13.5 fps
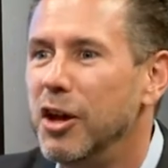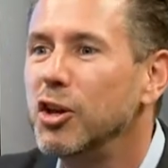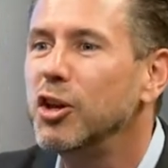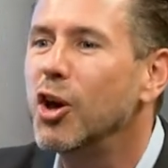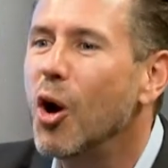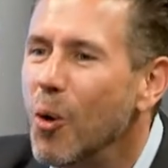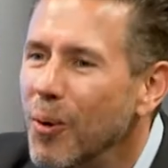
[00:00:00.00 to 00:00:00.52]

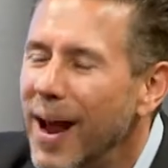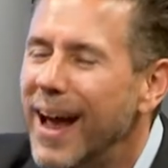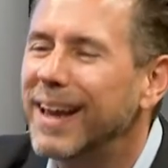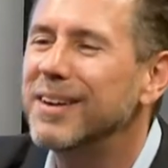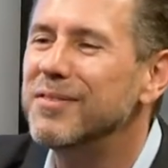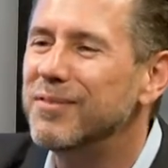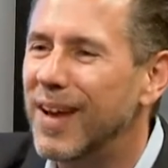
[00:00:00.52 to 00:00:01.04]
Kodak
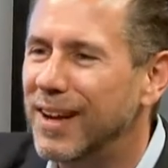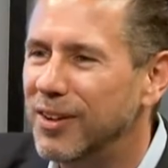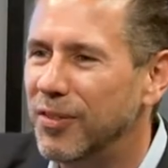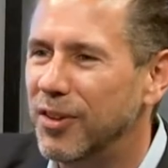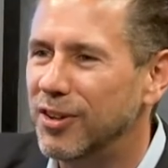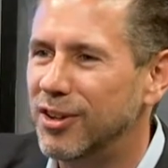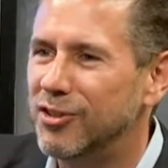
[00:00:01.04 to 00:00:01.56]
invented
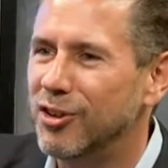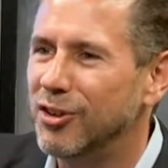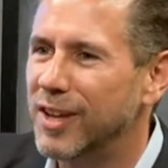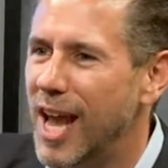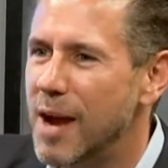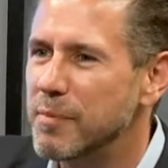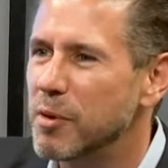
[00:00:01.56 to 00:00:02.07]
the digital
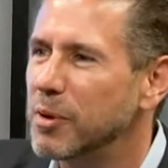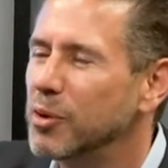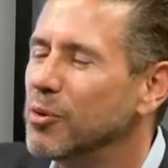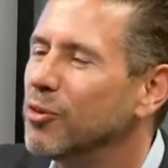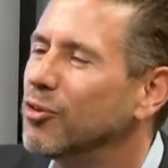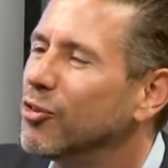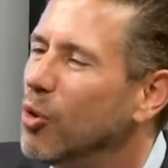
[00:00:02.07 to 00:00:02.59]
camera, but it
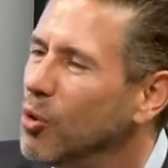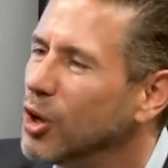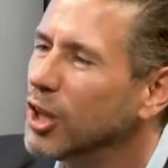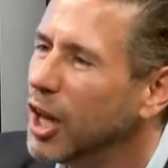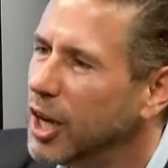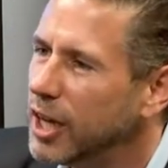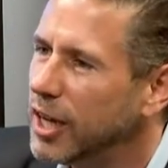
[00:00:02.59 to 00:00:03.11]
was so
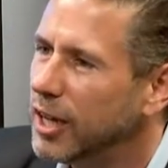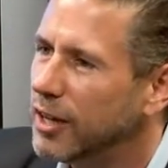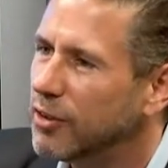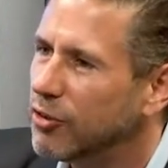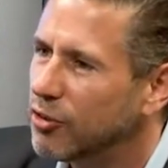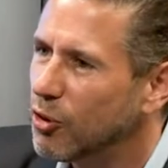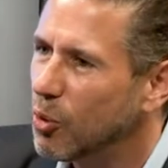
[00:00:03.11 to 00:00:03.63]
clunky
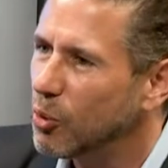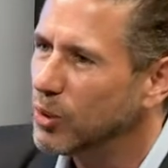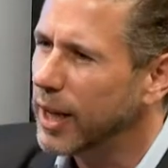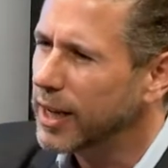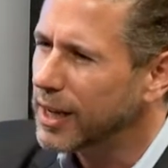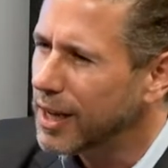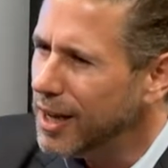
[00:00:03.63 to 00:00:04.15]
and so
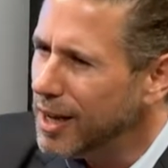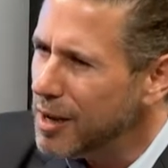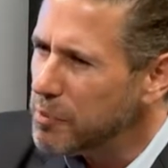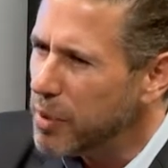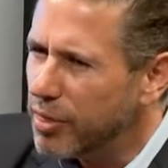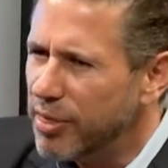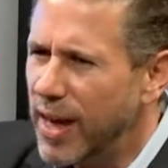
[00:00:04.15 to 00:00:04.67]
like
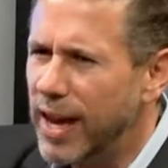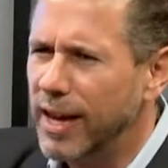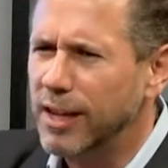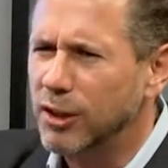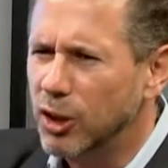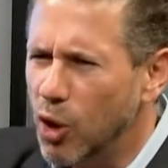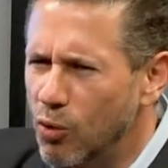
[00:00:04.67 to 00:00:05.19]

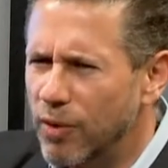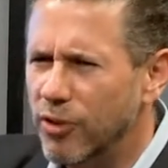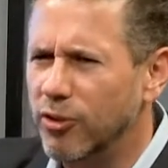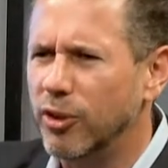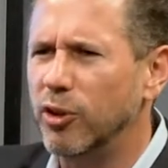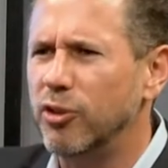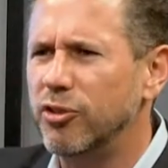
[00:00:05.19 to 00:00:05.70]
pathetic, low
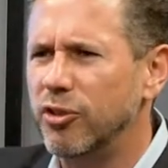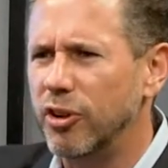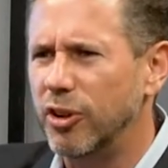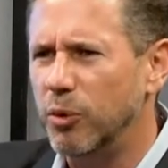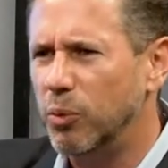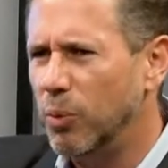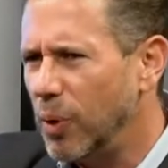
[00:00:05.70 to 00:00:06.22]
resolution.
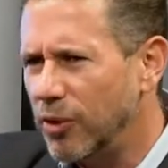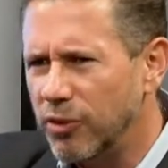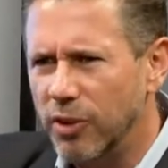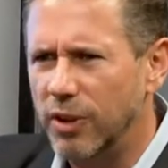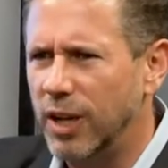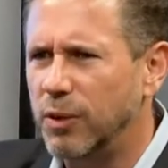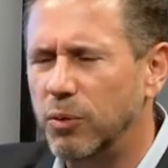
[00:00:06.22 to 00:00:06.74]
It
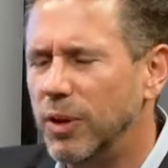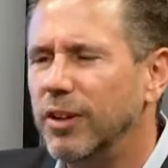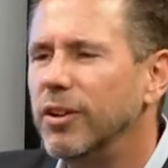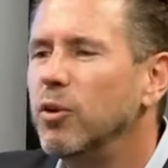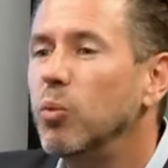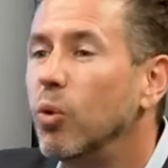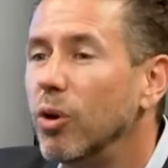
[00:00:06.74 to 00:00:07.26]
wasn't, it, it
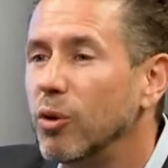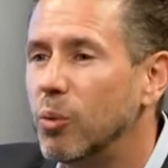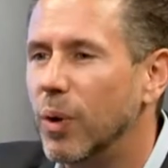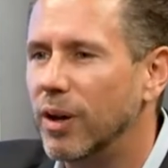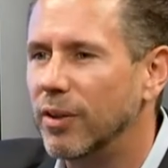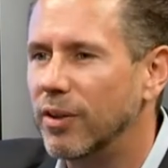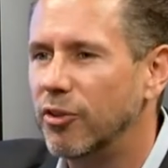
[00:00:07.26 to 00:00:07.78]
didn't work
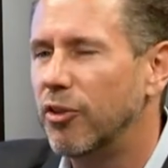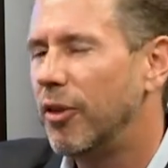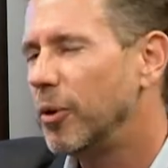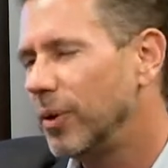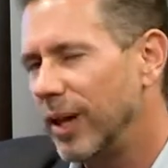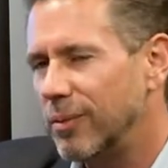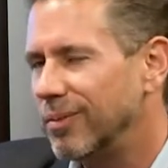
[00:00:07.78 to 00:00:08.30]
well. And so they were
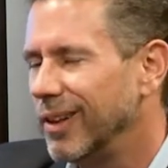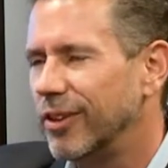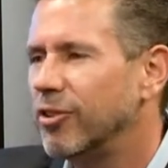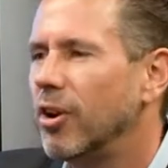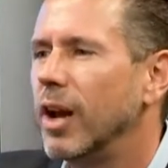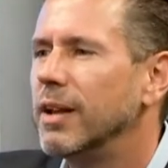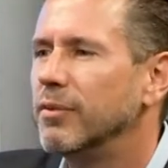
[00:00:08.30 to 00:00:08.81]
like,
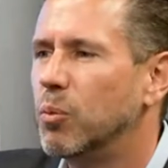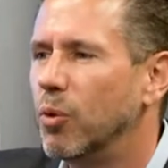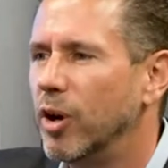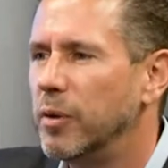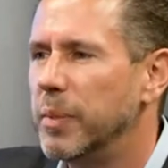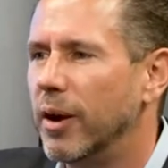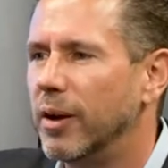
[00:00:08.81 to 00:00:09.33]
let's not even worry
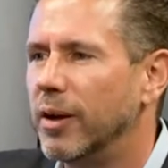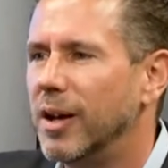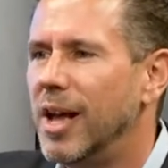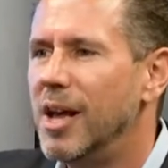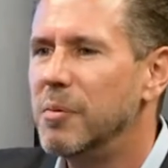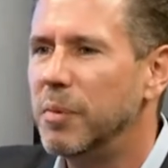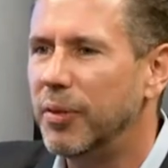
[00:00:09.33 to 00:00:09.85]
about it.
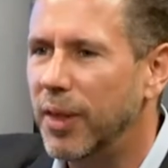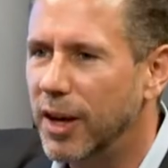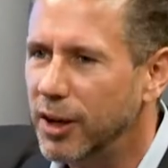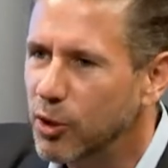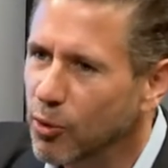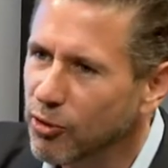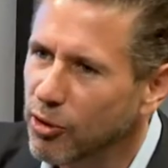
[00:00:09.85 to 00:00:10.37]
But then it
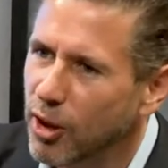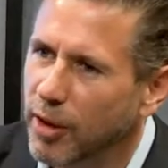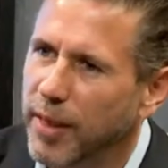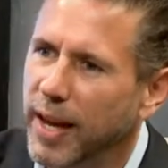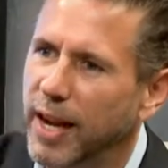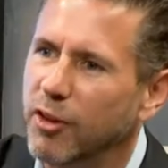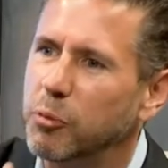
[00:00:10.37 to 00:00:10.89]
goes along
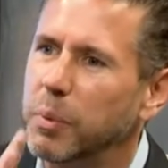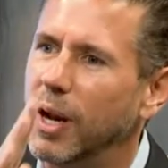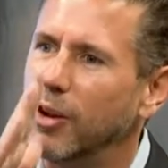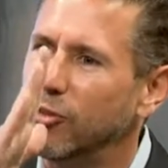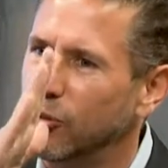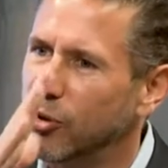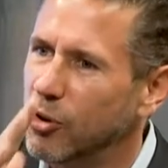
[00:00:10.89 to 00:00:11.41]
that
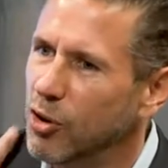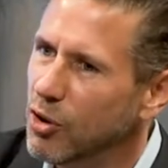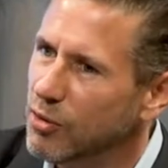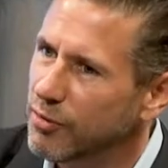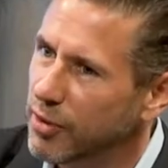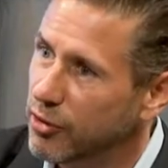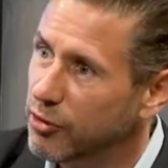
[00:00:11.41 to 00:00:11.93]
exponential
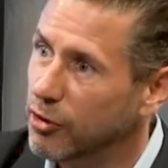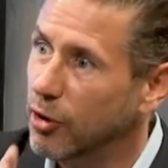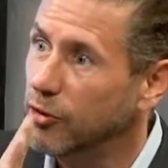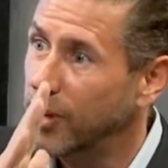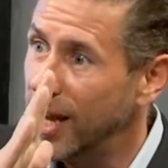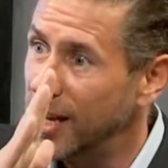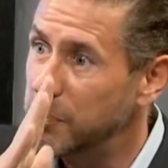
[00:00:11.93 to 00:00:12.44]
curve and it starts
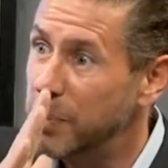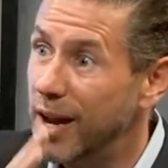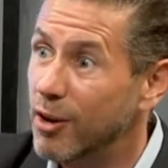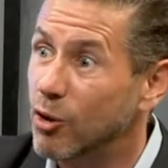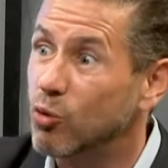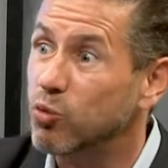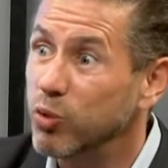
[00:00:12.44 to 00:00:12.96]
getting
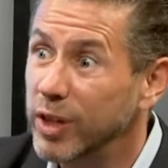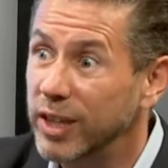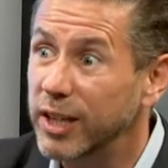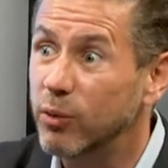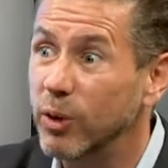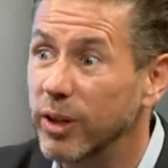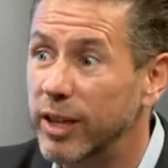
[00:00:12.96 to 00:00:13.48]
better really,
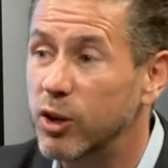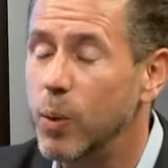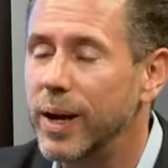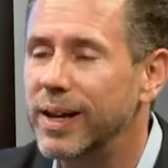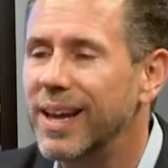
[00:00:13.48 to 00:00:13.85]
really quick.